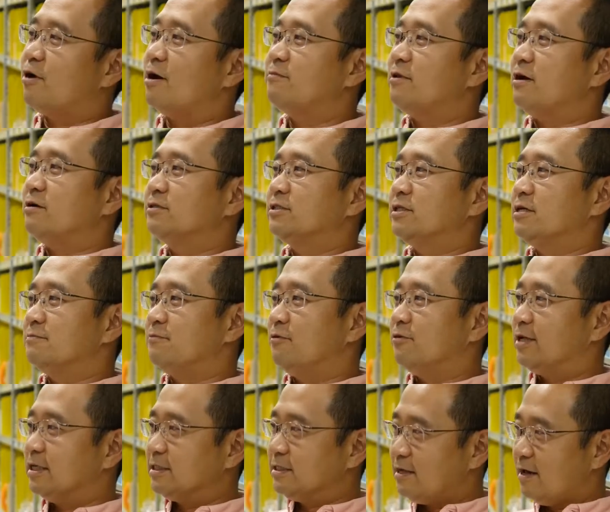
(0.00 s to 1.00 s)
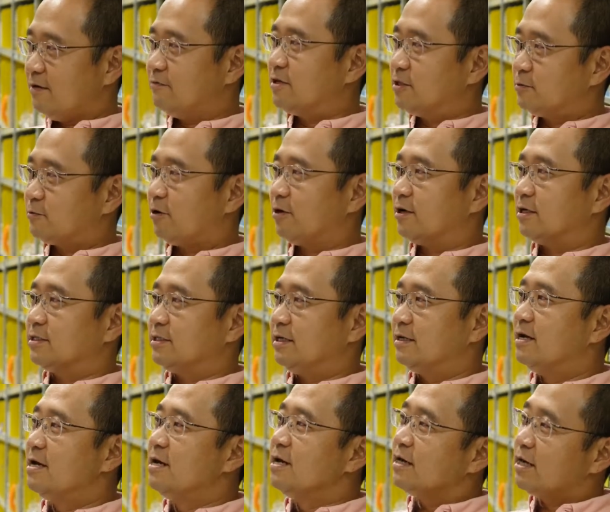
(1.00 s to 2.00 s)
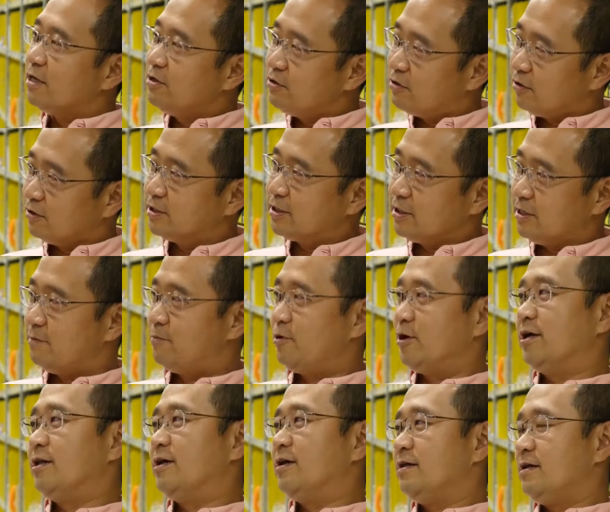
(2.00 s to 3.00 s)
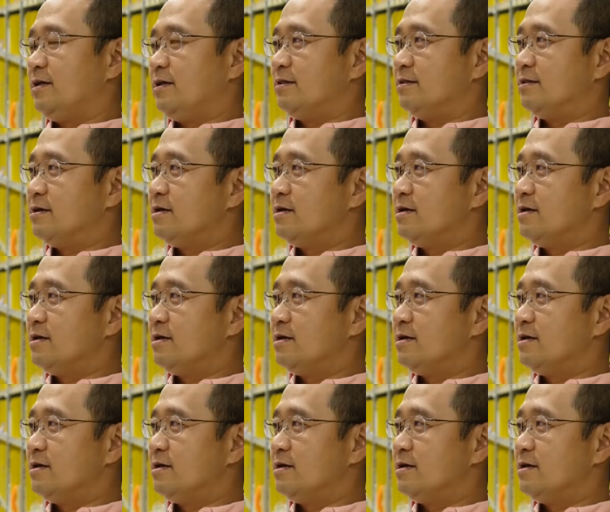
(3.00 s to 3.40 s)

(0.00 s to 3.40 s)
Prime Now Singapore doesn't have this product yet. Can you consider bringing it in?